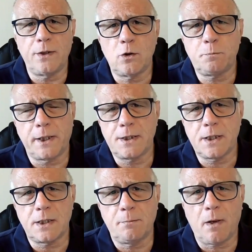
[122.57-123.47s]
those
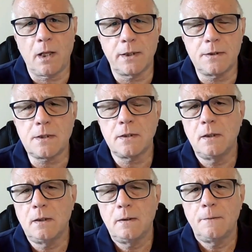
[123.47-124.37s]
places, in the Balkans,
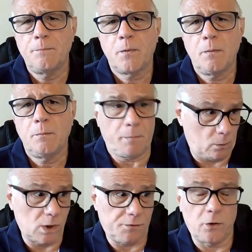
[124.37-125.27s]

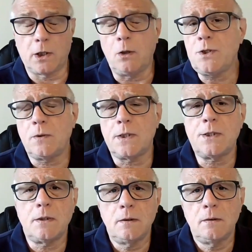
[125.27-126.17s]
but it was very close to
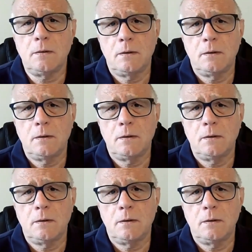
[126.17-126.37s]
us.